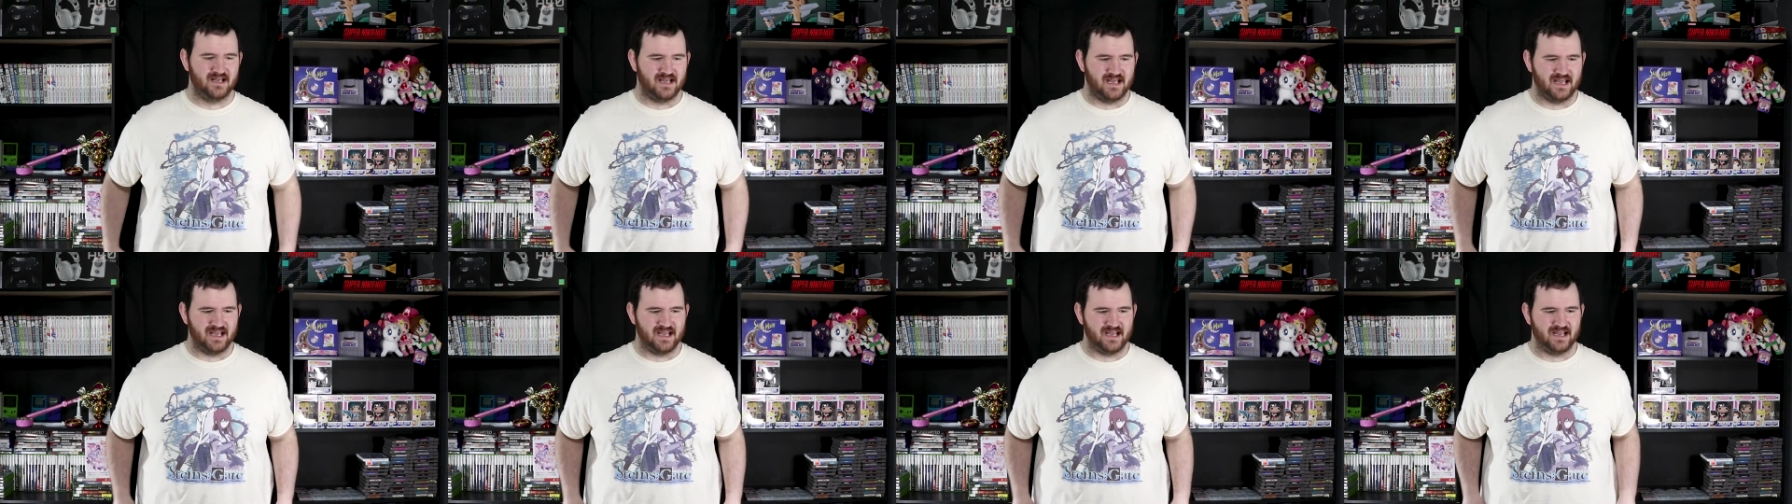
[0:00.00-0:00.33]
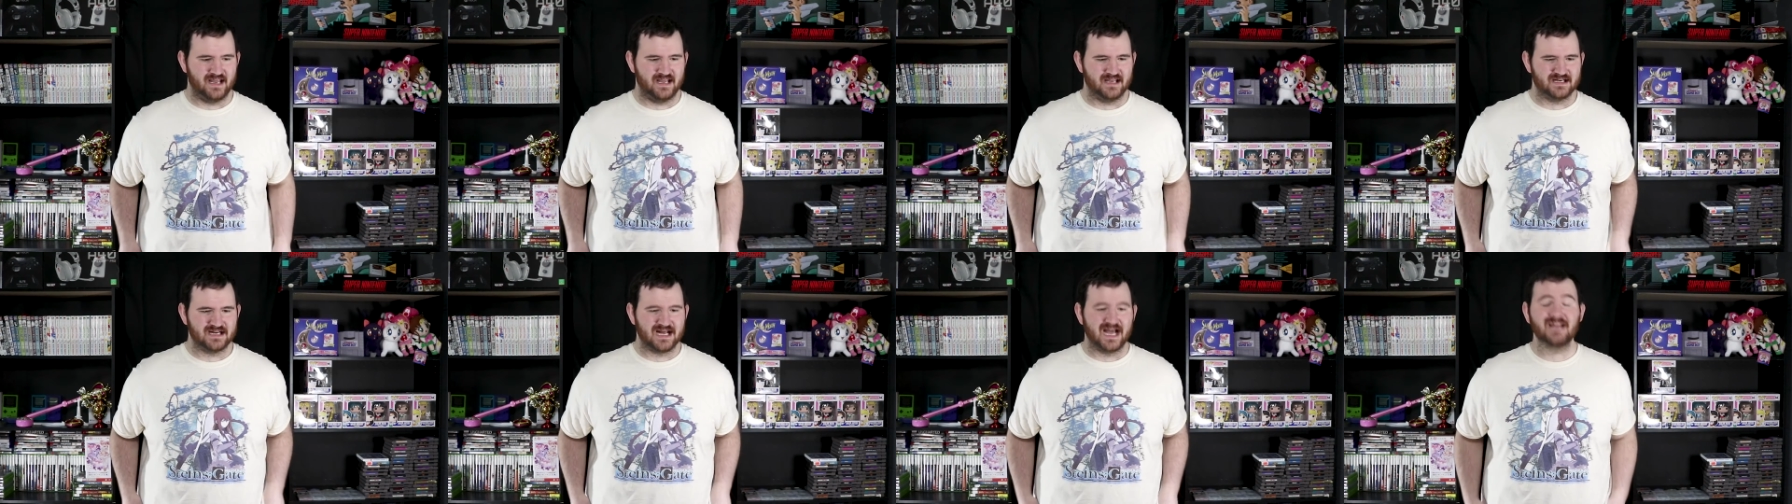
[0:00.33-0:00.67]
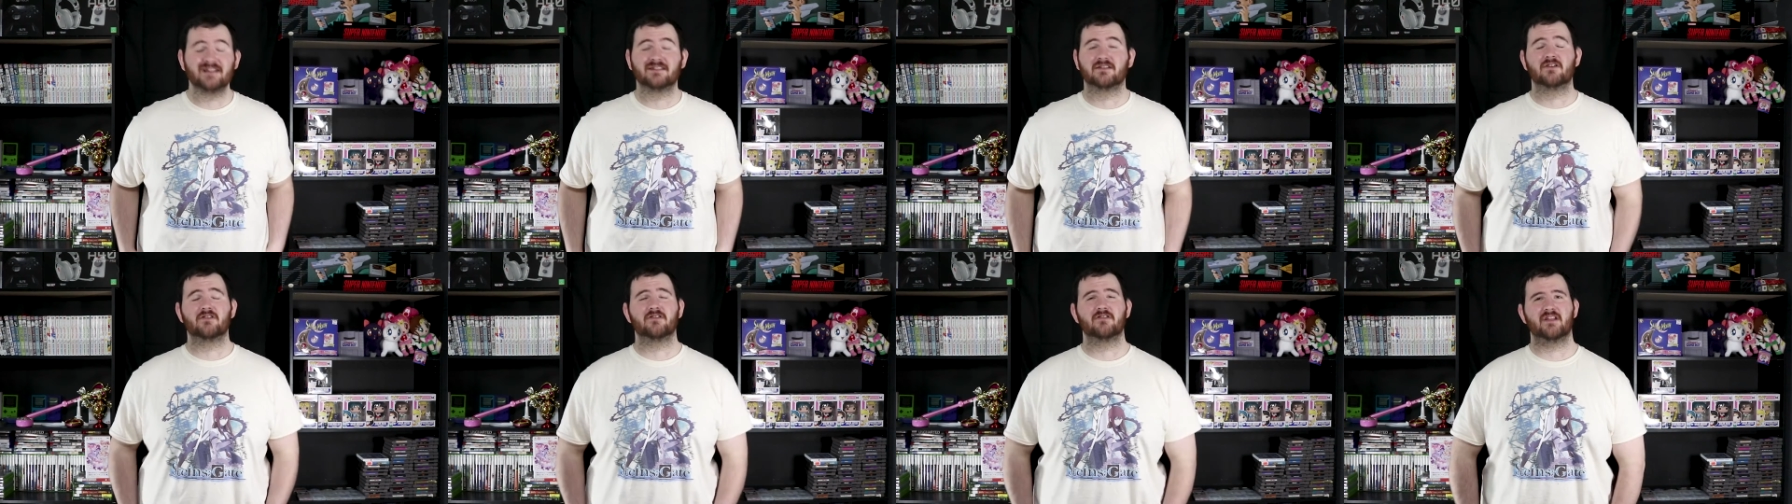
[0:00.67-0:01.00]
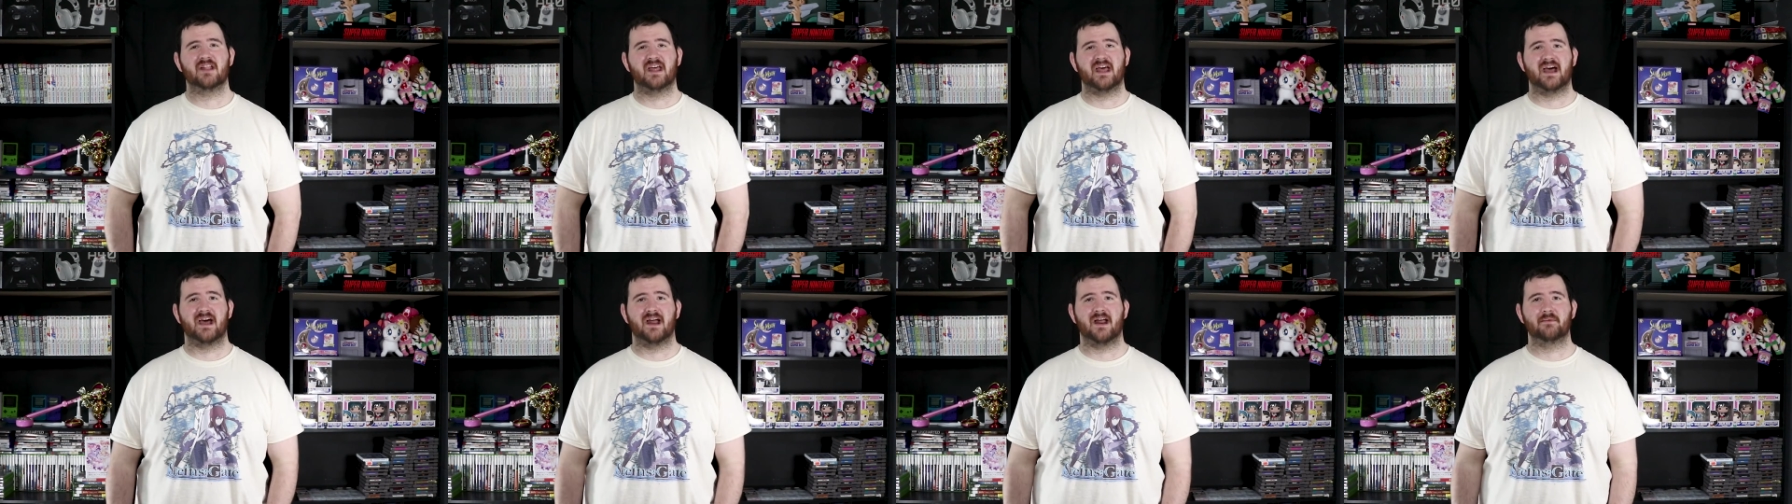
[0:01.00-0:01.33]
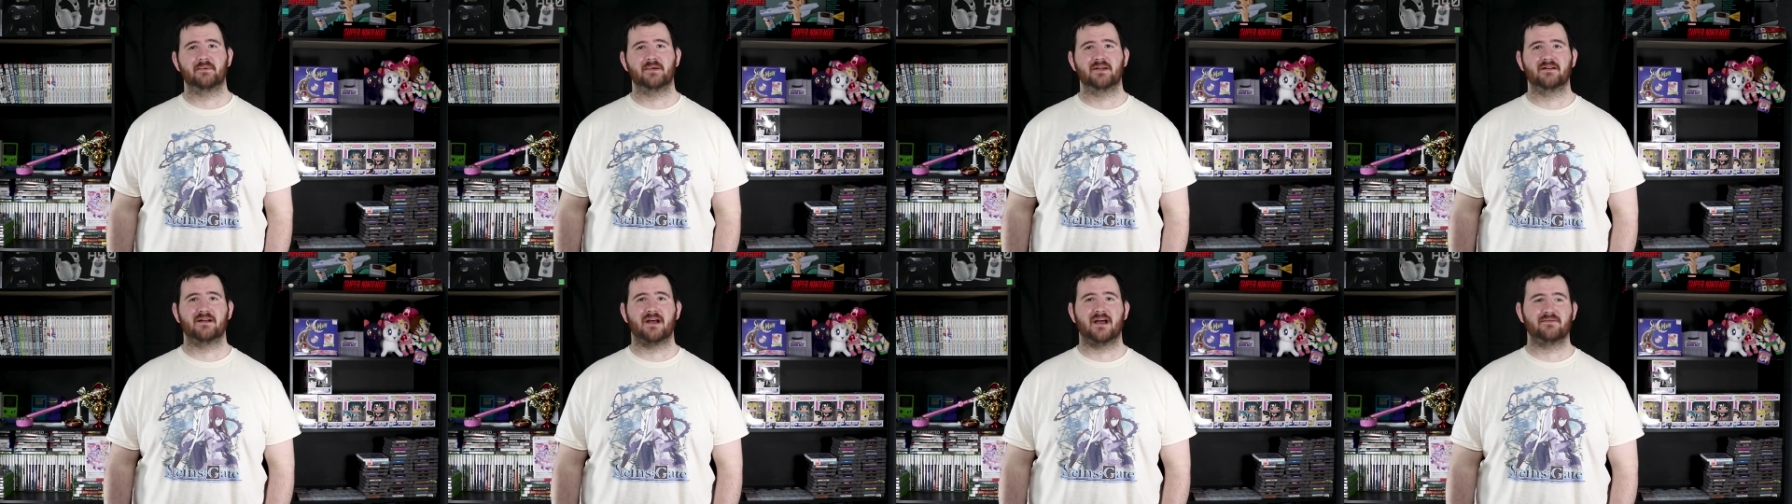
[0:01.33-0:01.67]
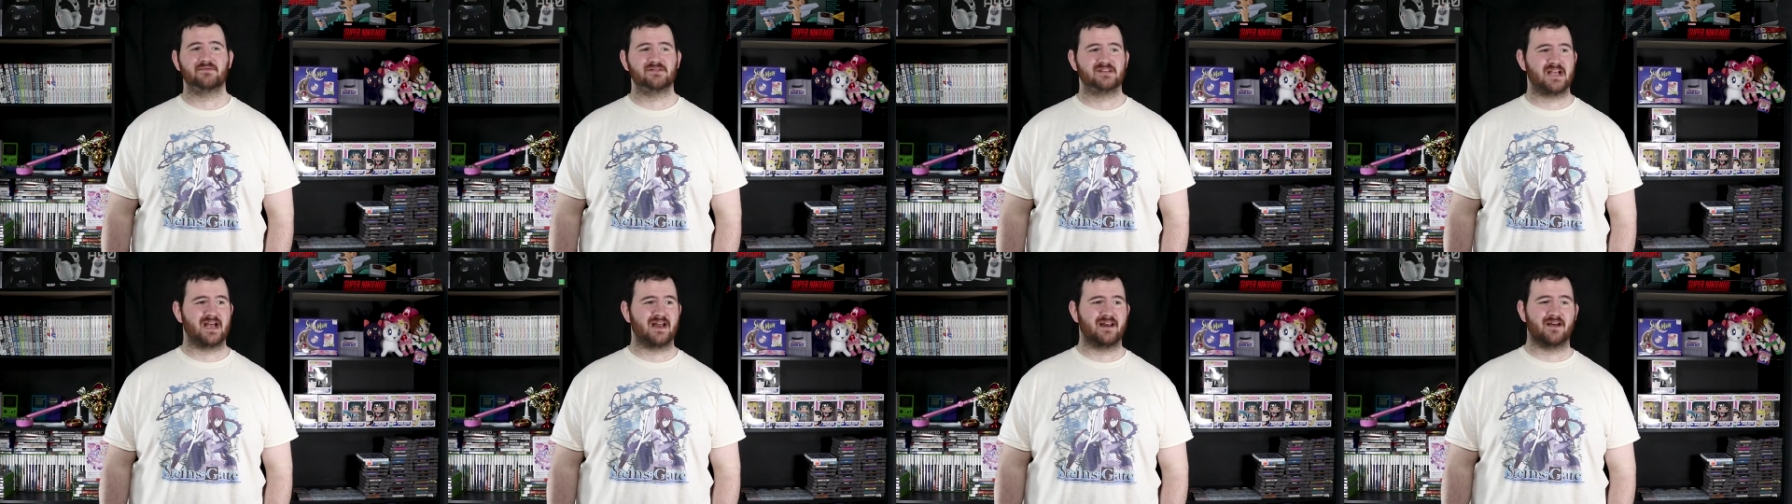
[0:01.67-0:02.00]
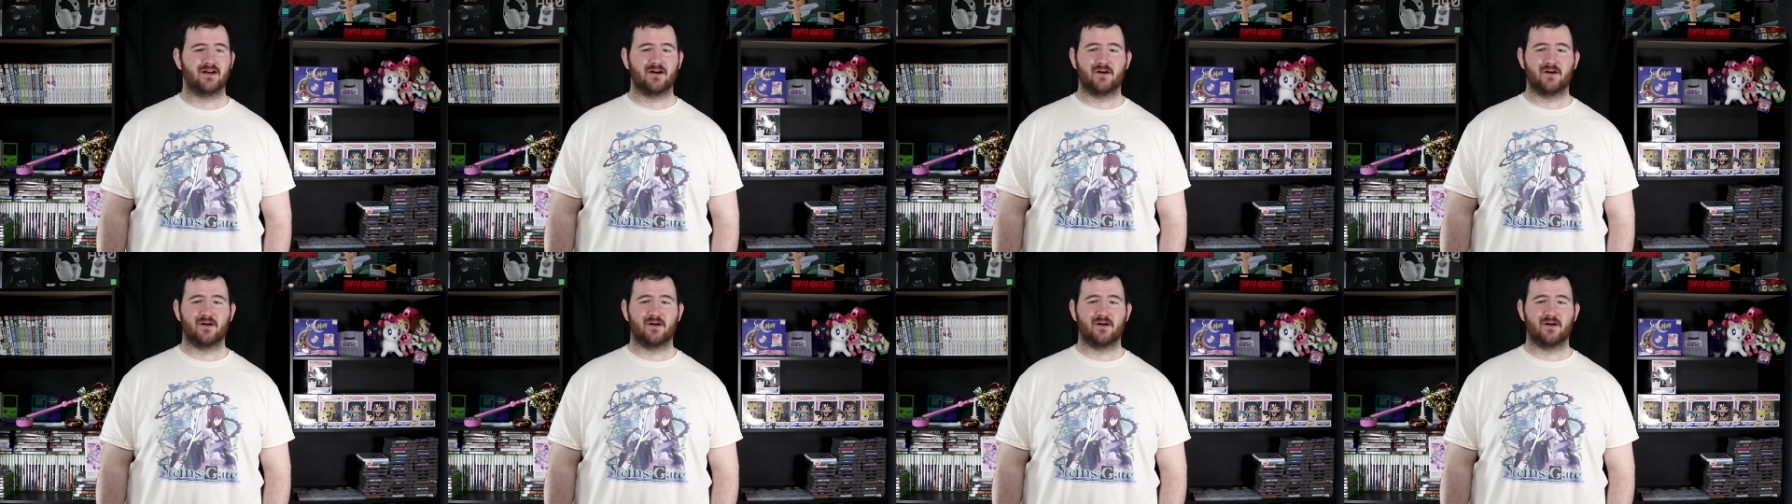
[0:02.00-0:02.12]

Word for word: And I learned that. I mean, I was kind